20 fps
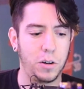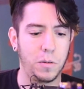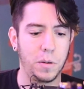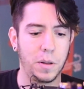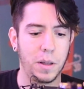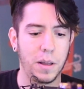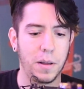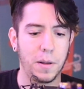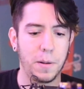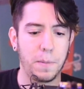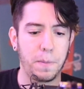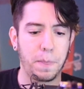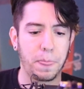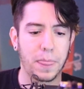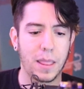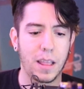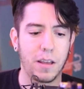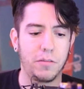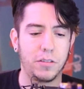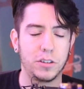So
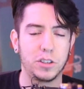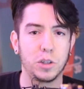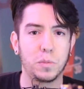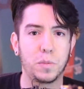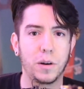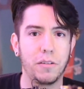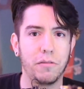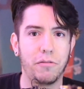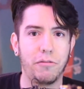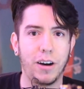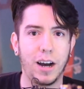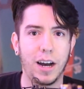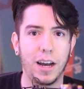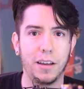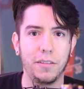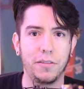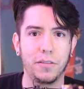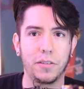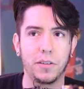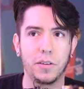for
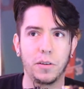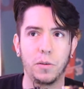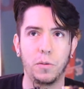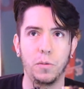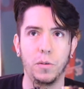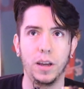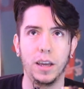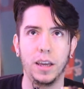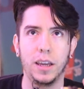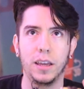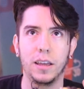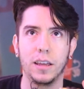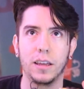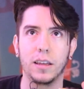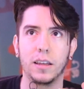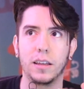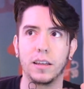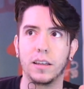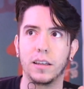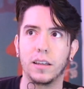2.5, we
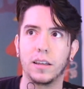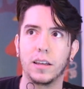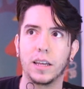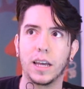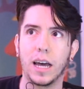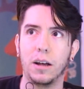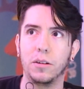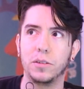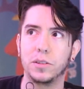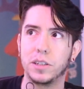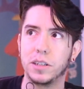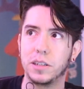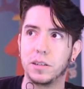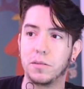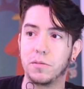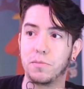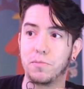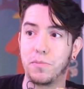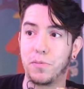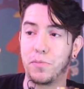
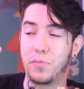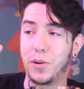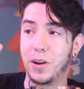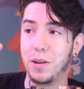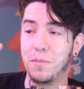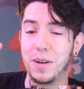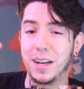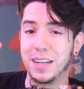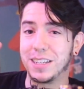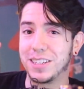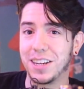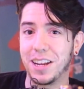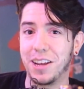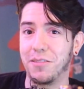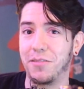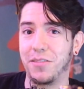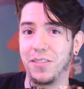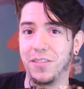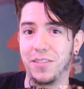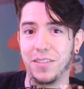counted pretty much
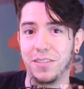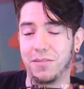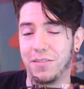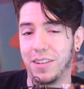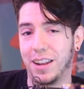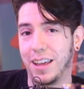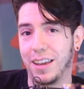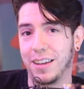all